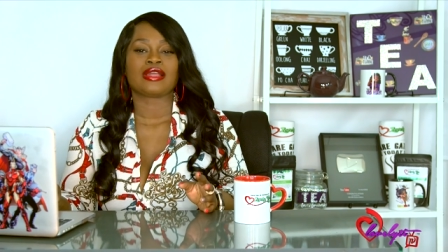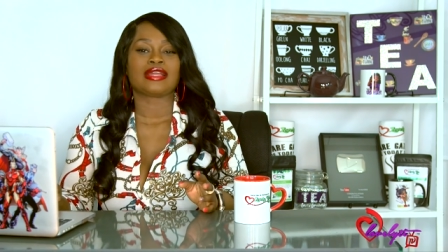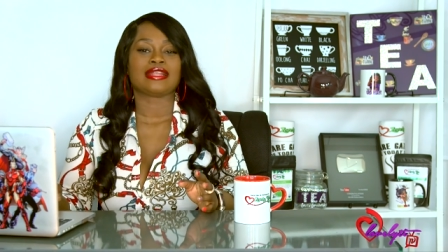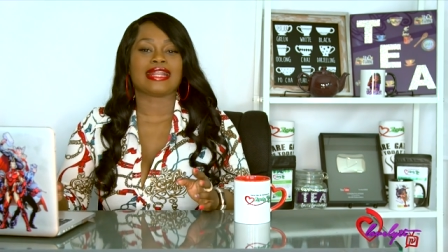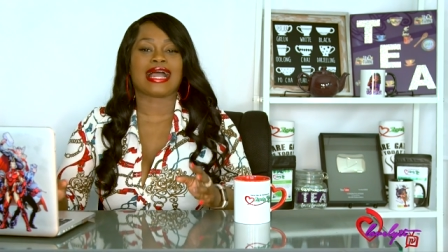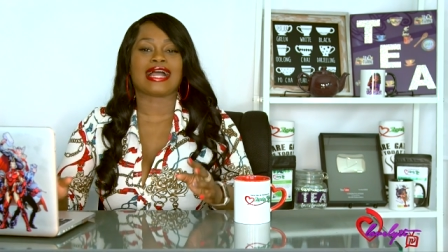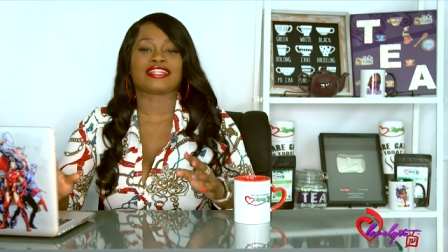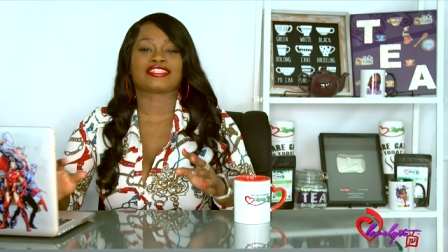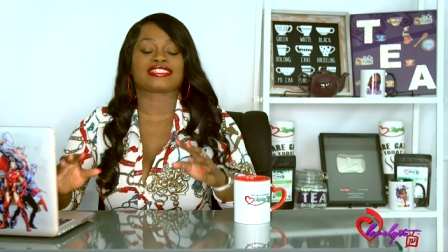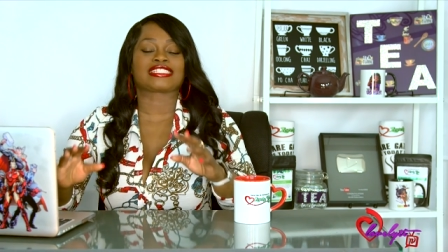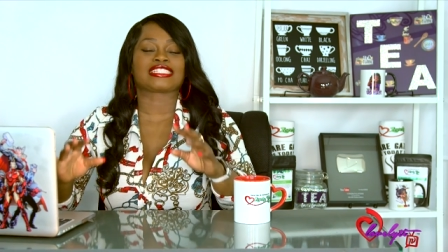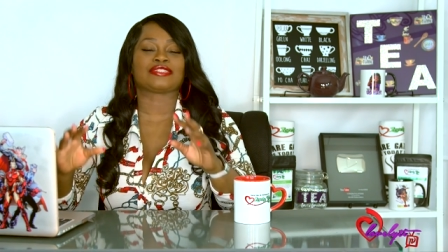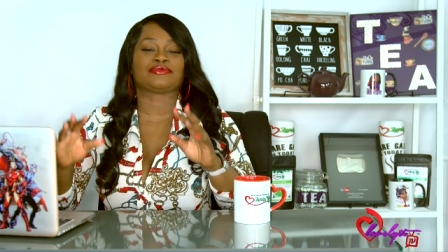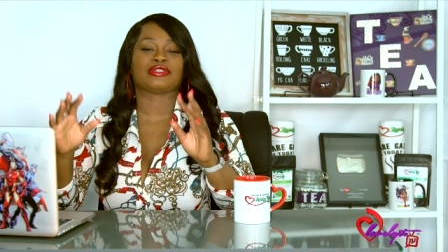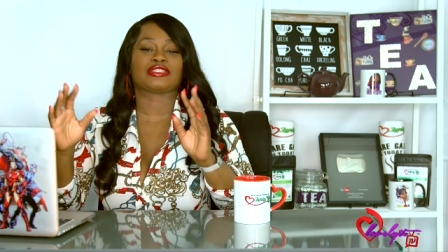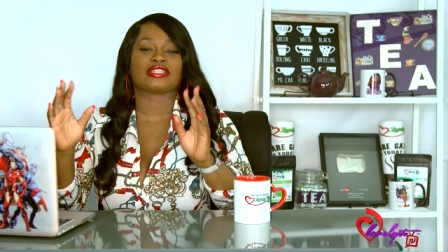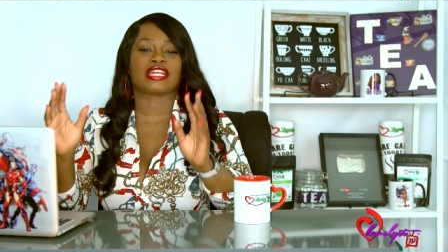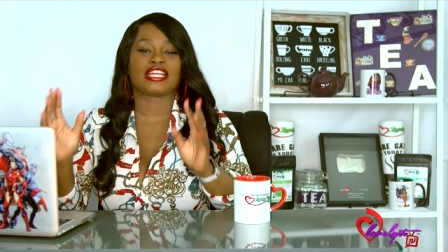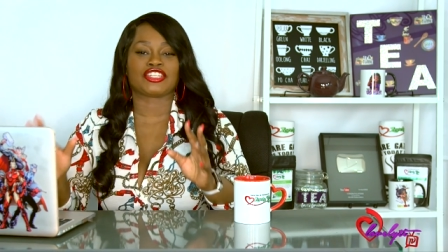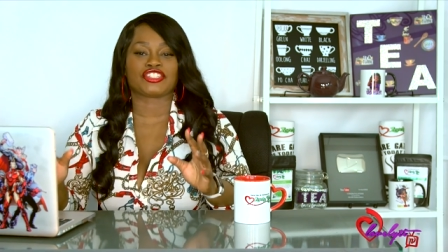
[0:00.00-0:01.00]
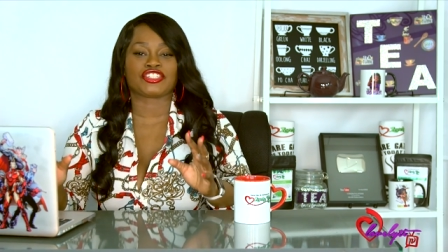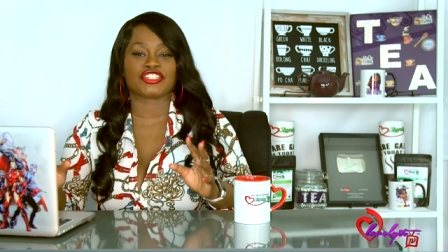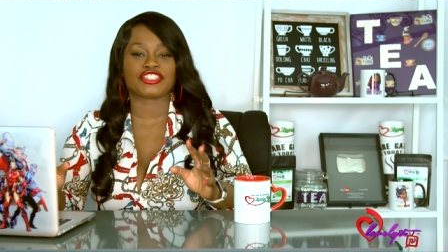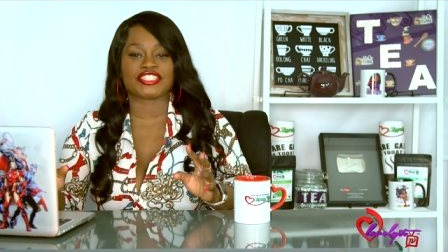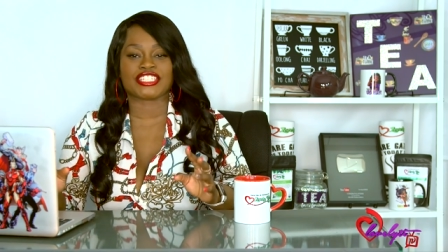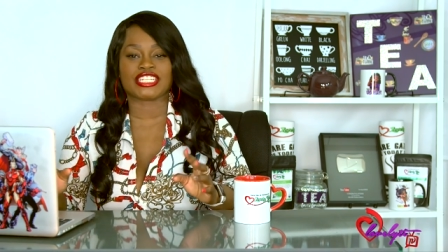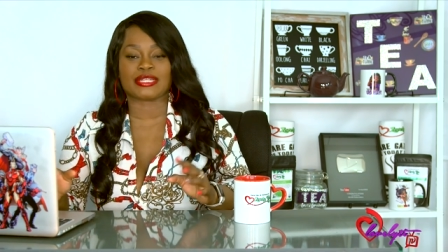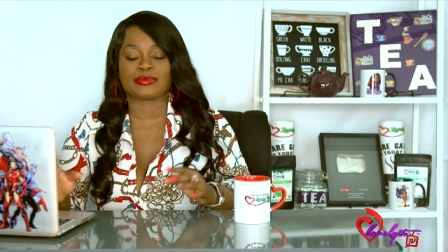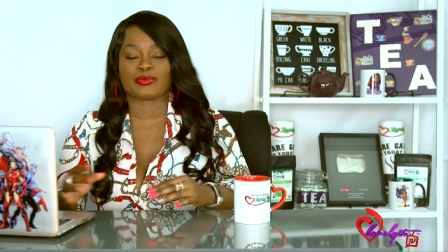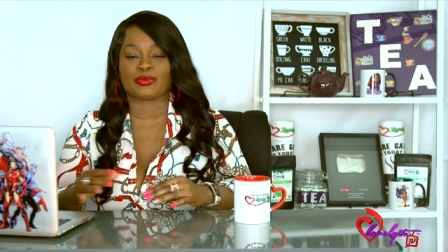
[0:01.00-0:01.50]
not just in
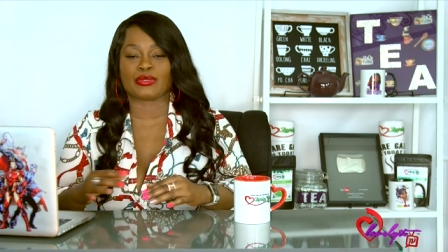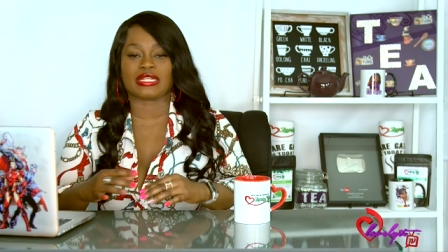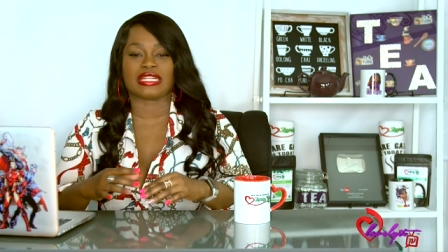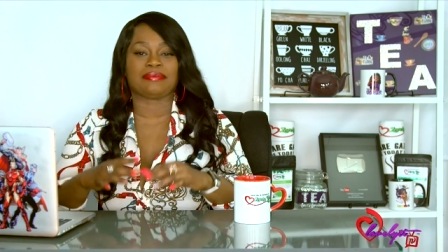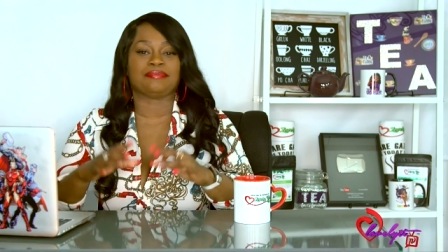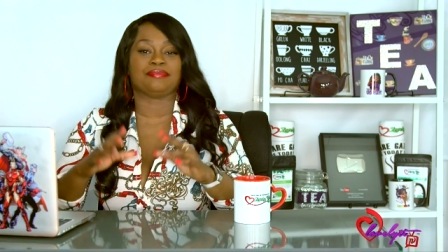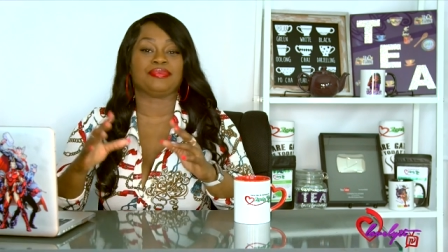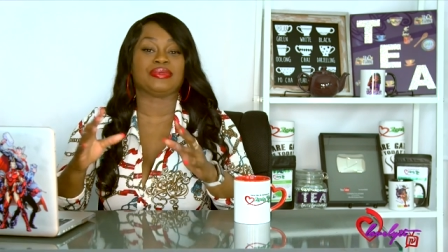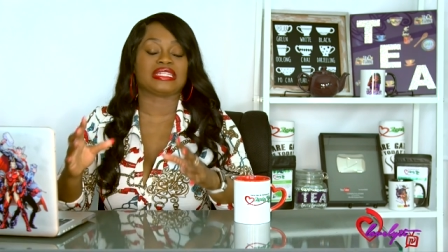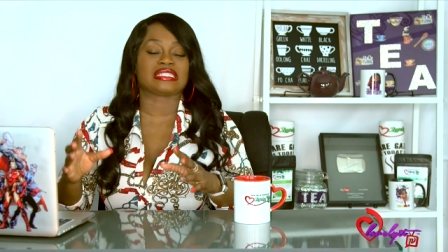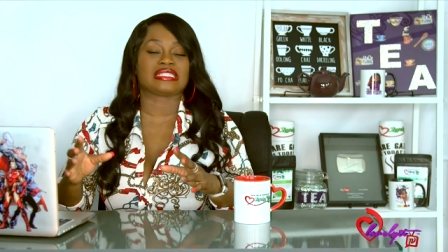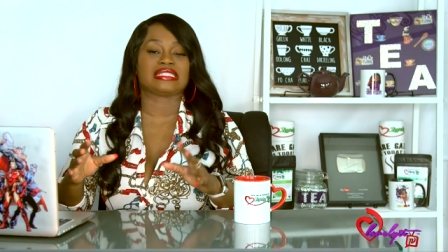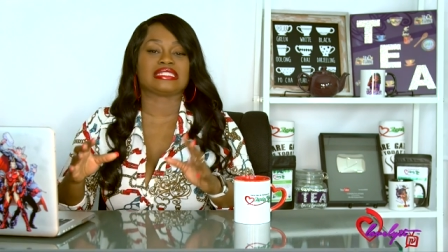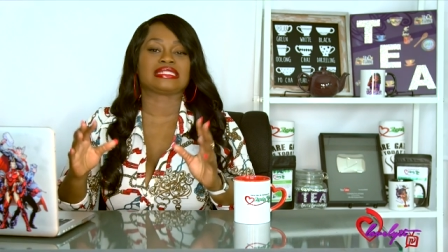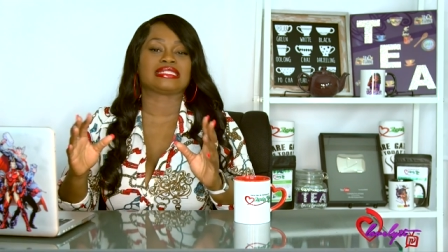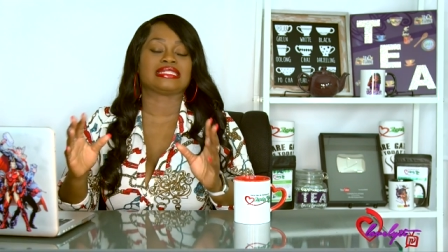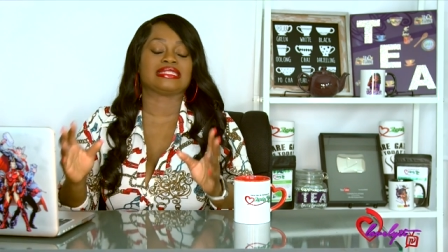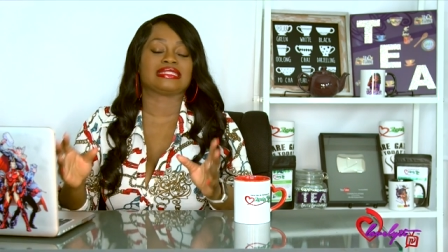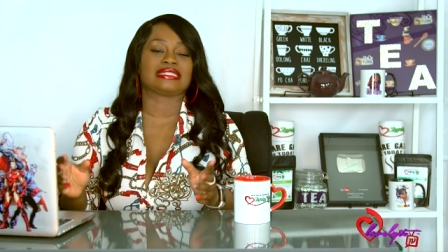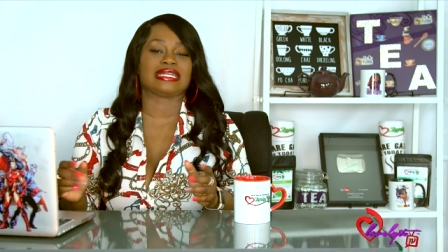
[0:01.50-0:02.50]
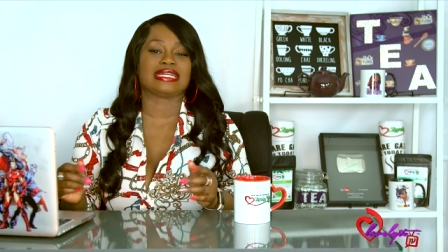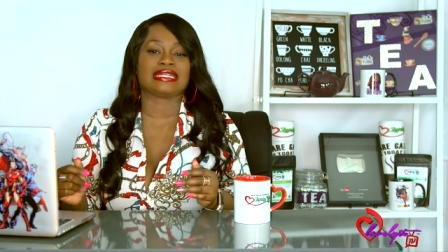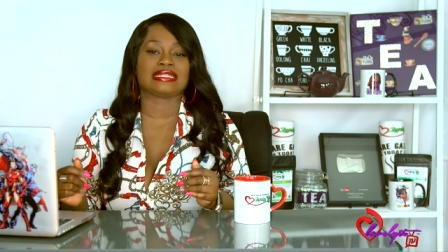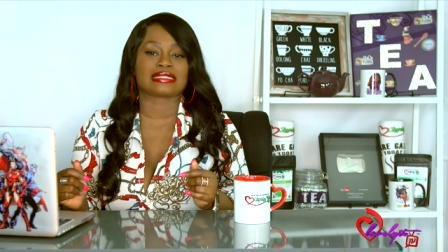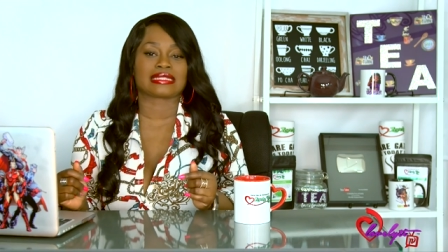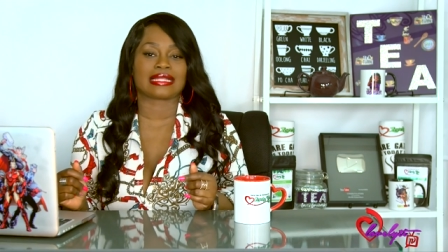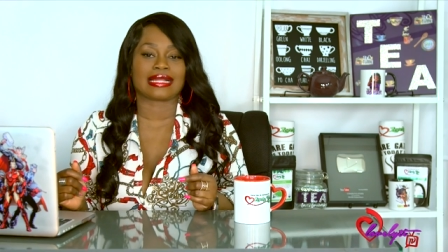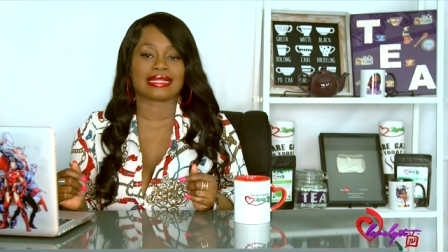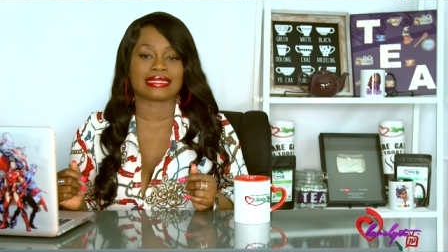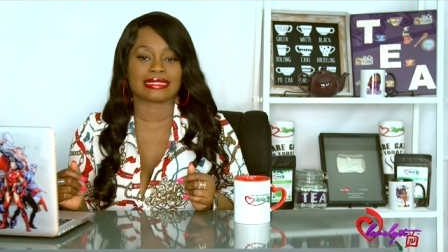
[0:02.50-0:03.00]
relationships, but in business and
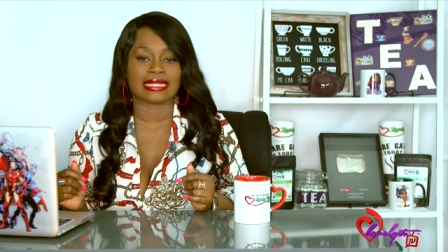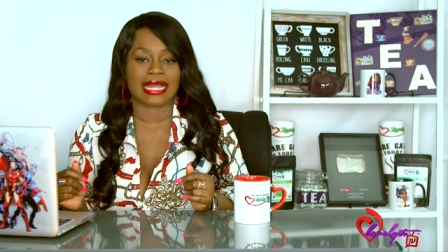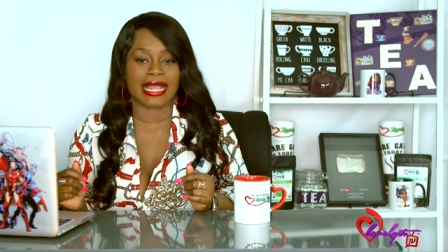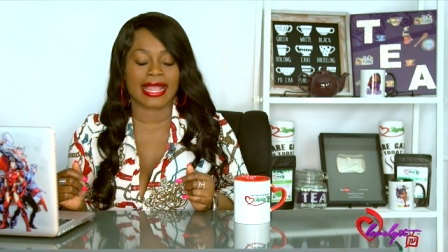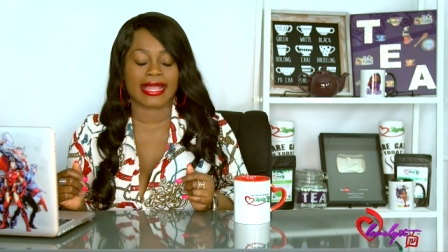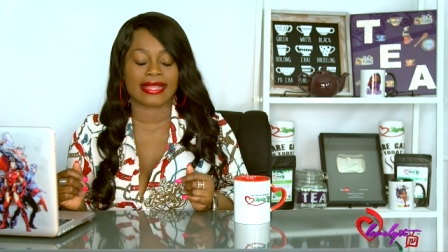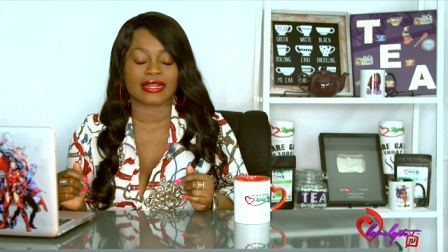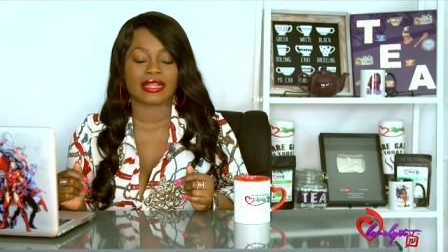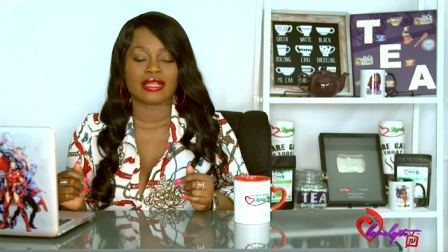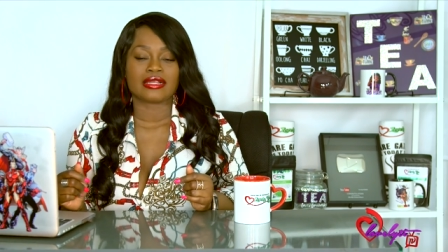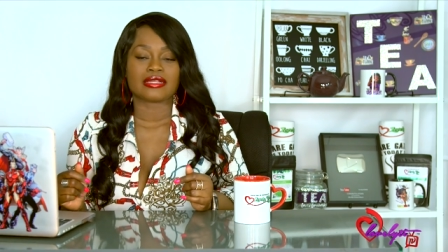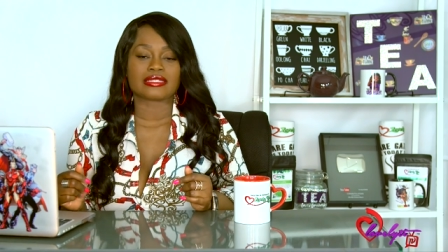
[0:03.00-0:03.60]
things like that.